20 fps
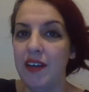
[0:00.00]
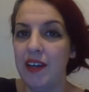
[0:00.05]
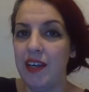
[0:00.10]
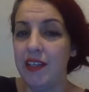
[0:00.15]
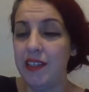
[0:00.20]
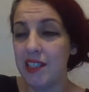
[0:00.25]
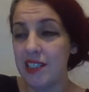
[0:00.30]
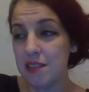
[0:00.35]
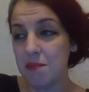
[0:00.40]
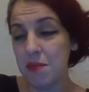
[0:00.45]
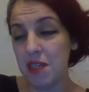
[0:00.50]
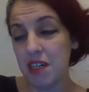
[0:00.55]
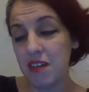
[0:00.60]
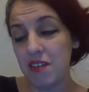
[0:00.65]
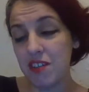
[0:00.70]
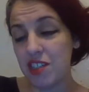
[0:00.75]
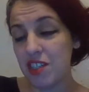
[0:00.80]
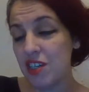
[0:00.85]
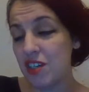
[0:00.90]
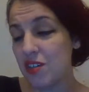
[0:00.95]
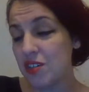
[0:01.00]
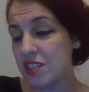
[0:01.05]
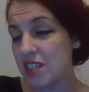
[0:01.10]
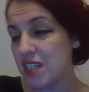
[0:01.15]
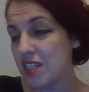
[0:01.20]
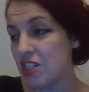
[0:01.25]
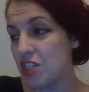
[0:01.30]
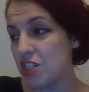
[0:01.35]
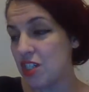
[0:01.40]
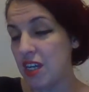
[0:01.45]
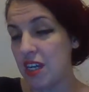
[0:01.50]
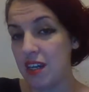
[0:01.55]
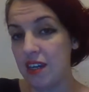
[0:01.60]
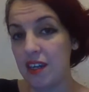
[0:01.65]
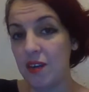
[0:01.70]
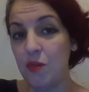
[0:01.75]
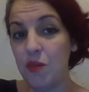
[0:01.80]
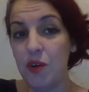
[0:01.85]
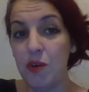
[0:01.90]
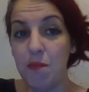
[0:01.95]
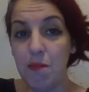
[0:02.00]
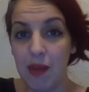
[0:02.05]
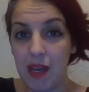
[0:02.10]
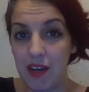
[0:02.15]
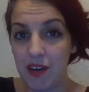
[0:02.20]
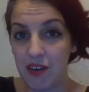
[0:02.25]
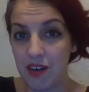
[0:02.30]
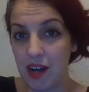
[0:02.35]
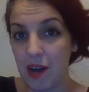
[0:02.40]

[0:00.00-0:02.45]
It doesn't matter if she looks like shit. It wouldn't matter.